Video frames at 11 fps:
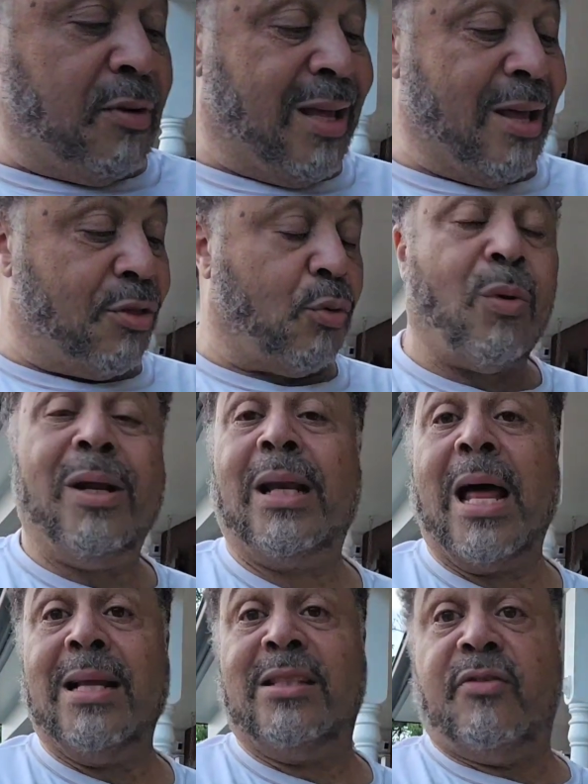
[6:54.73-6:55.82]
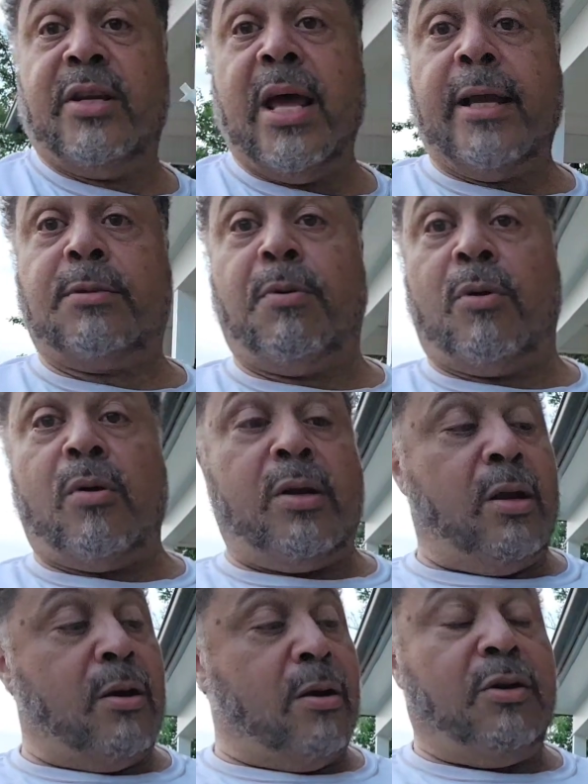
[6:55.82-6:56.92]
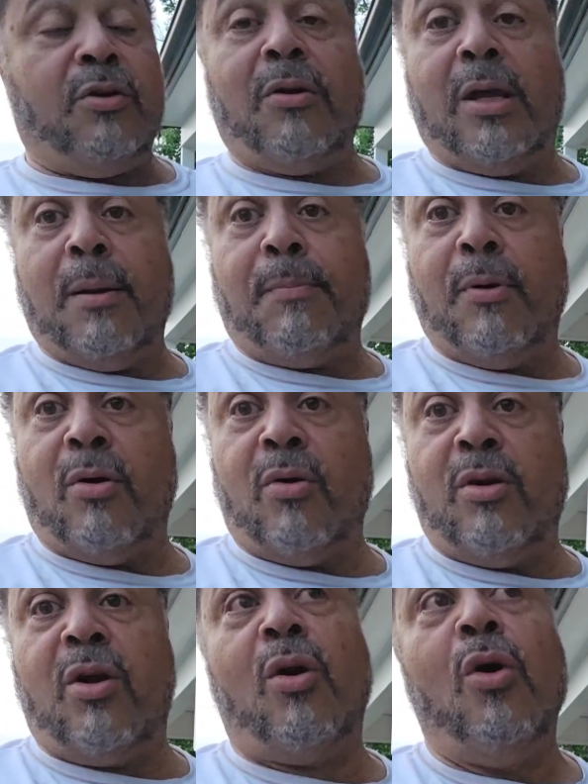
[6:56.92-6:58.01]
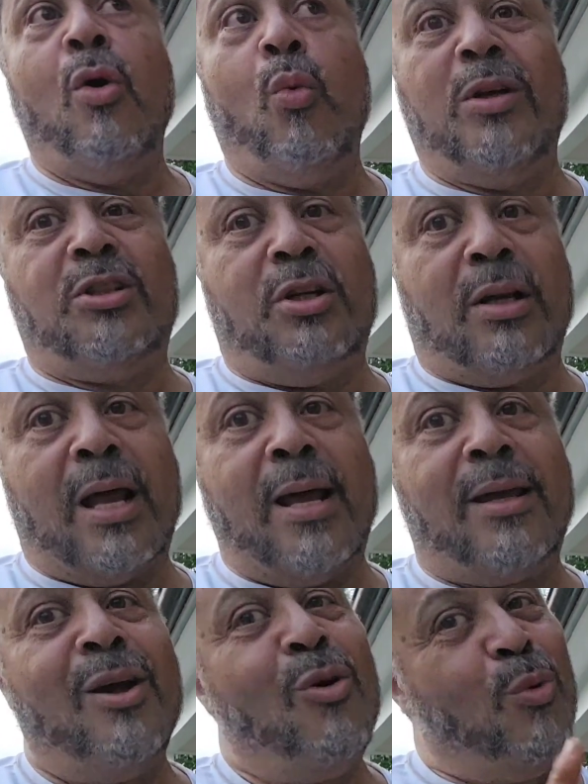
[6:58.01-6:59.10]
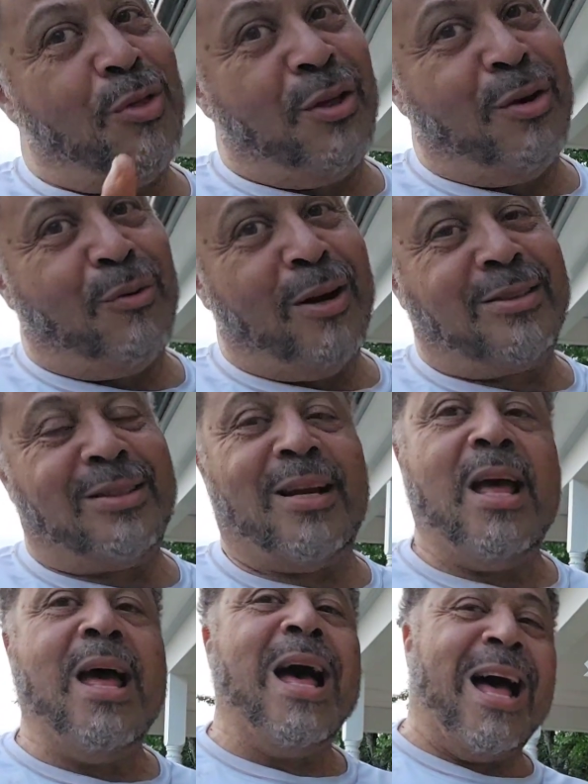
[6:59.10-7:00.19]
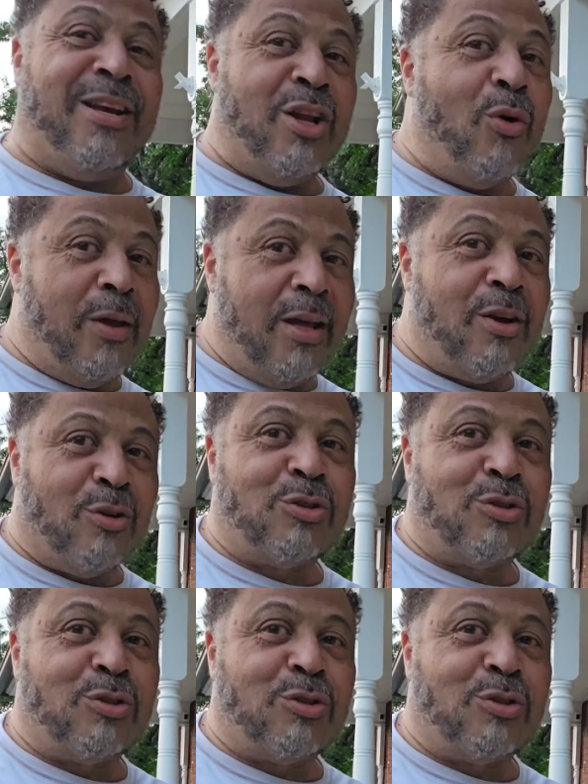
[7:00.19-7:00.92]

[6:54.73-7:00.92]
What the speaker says: to get 3 lines of text put on here, and you can get put on here what you like within reason. I know Eagle